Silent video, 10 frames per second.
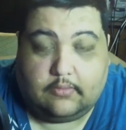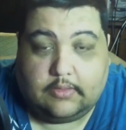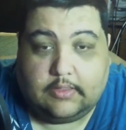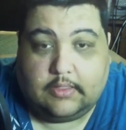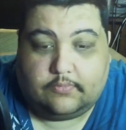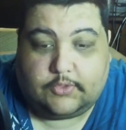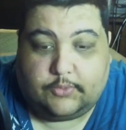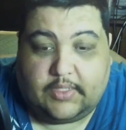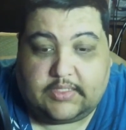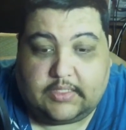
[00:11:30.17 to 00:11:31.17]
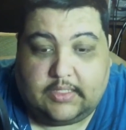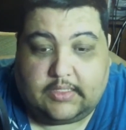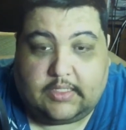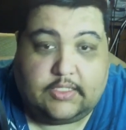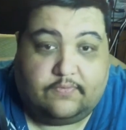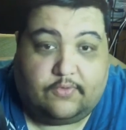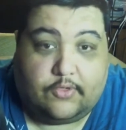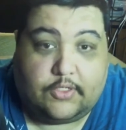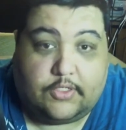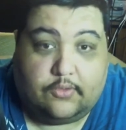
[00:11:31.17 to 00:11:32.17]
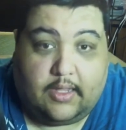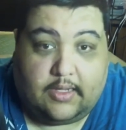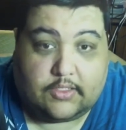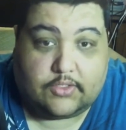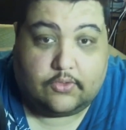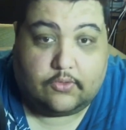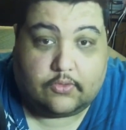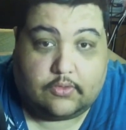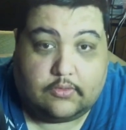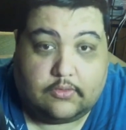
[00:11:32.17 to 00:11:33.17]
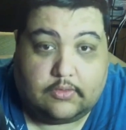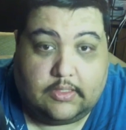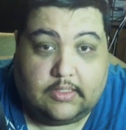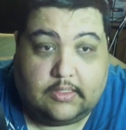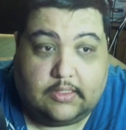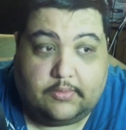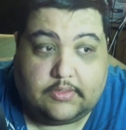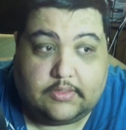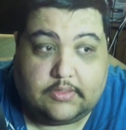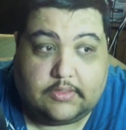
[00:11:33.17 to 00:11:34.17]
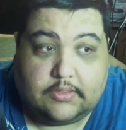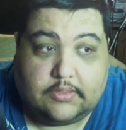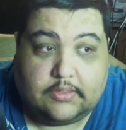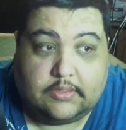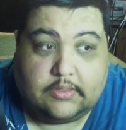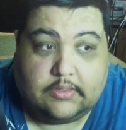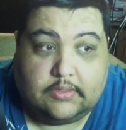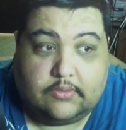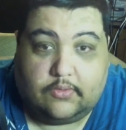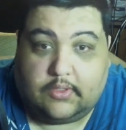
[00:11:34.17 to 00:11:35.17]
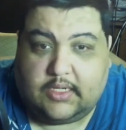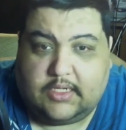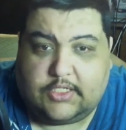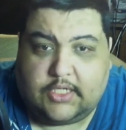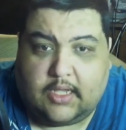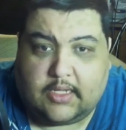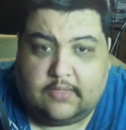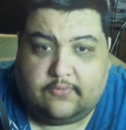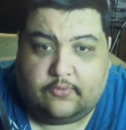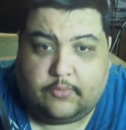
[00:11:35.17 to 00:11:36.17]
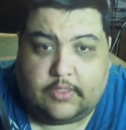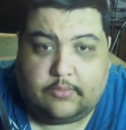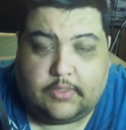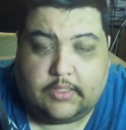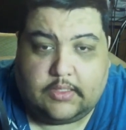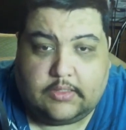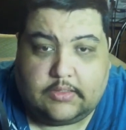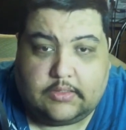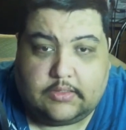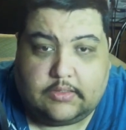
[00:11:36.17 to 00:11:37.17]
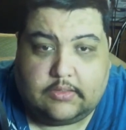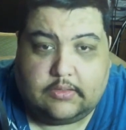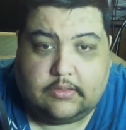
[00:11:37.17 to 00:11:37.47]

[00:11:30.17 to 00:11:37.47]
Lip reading: And so basically at the age of 32 I had a stroke, and that was really kind of shocking for me because